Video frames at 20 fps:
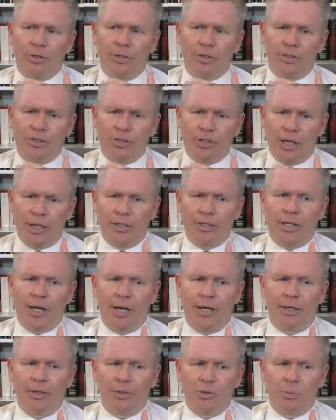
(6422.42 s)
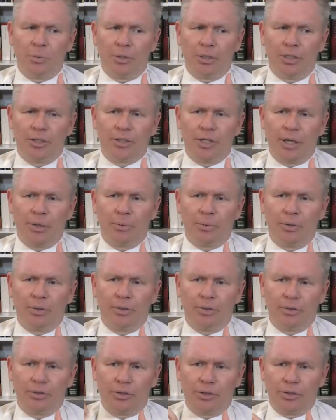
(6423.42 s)
the Gentiles because I
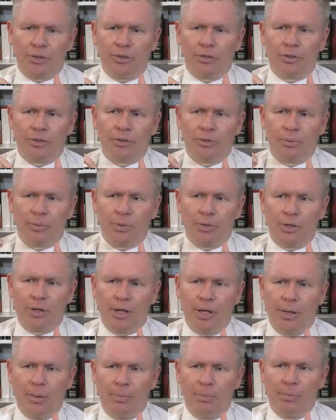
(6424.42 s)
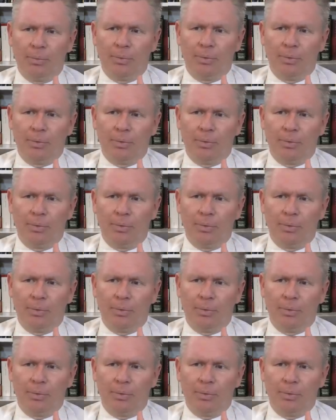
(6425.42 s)
wouldn't turn toward him?